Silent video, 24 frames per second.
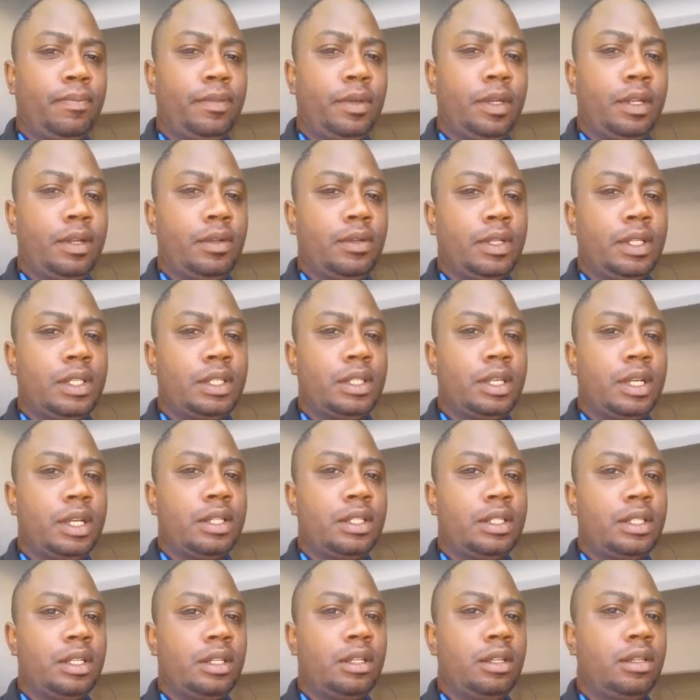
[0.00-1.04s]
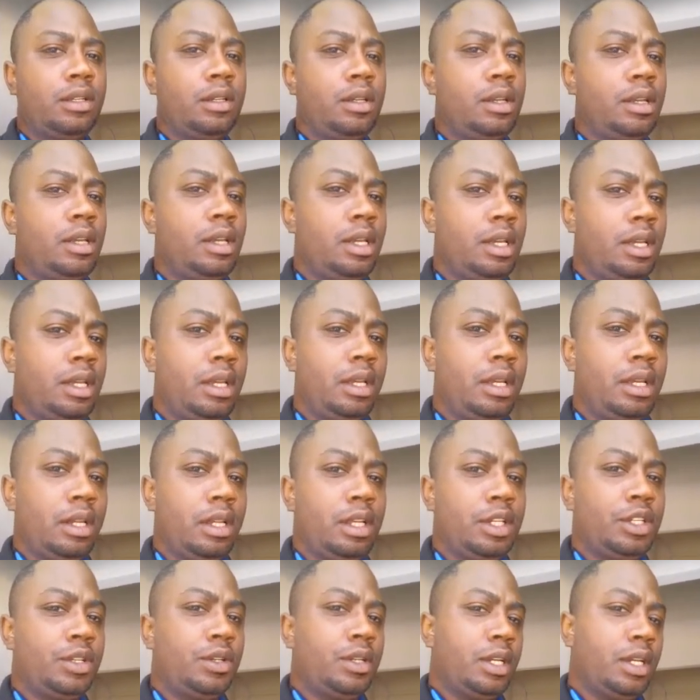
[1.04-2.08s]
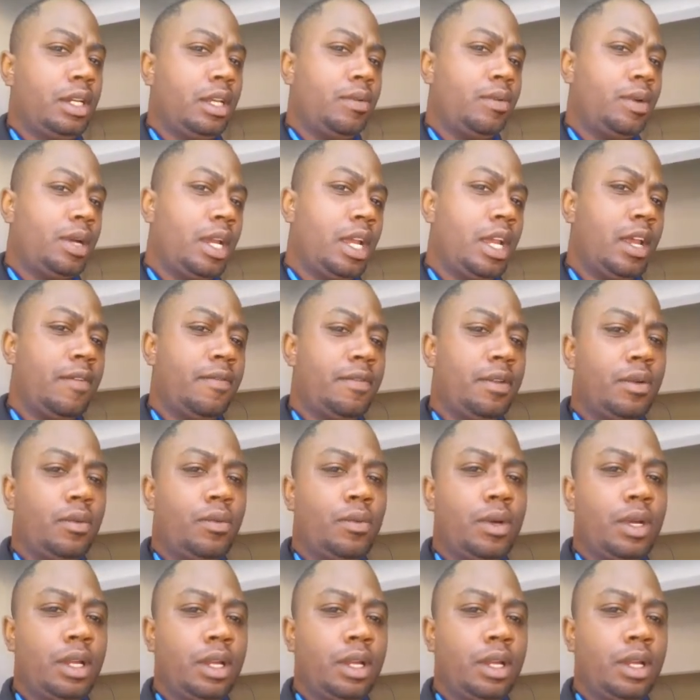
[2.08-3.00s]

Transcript: you know, discussing an issue that they were having in